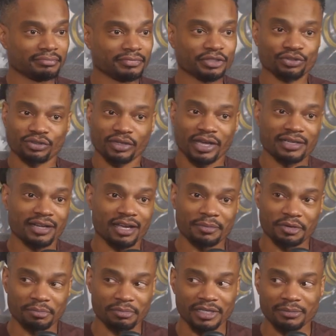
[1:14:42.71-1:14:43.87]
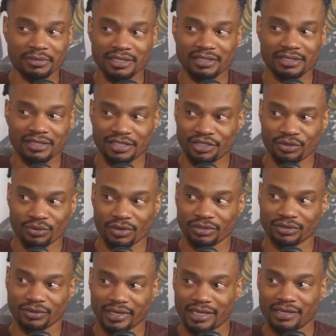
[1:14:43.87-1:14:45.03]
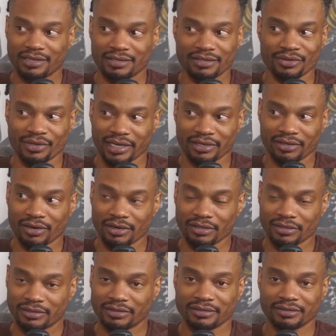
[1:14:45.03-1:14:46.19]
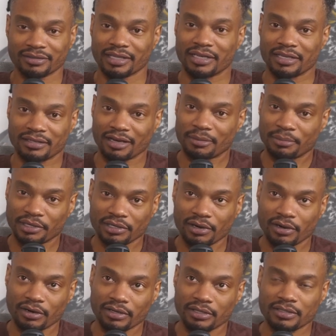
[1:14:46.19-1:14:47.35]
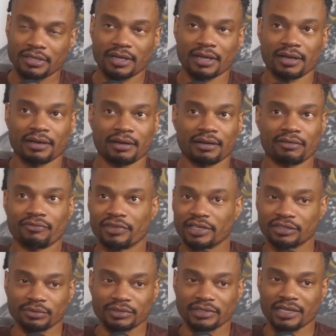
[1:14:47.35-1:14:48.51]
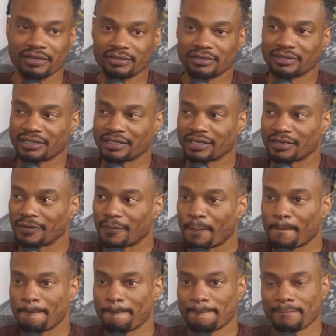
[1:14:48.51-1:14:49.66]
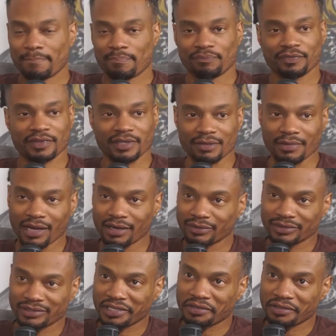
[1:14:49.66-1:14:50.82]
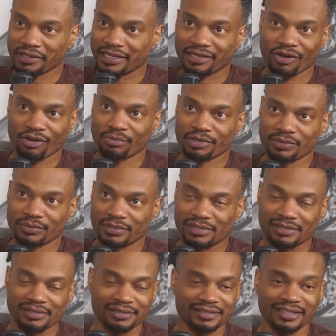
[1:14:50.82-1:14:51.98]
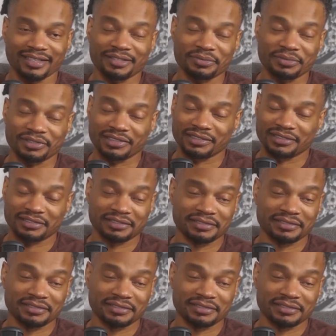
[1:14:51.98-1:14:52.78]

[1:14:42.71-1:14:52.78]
you used to have dominant big men, and then you also had you had guards like dominant guards. Vince was tearing the league up. T Mac was tearing like Kobe was like it was.